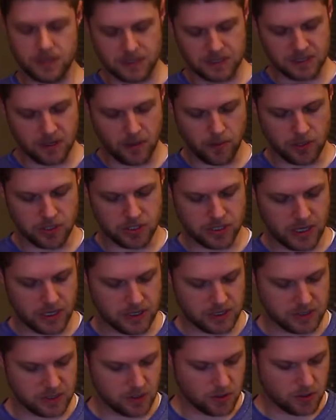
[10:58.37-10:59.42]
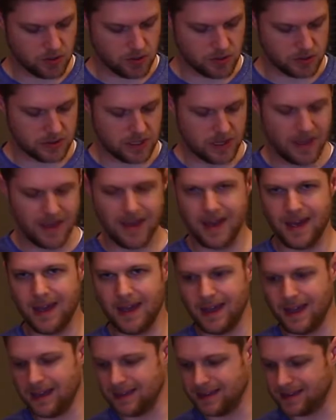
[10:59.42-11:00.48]
Some are giant circles,
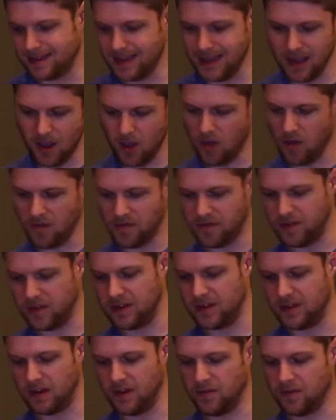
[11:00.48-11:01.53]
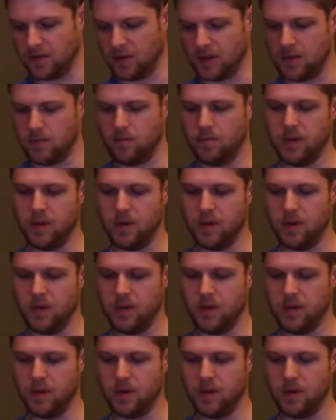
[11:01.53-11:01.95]
and they all fit differently.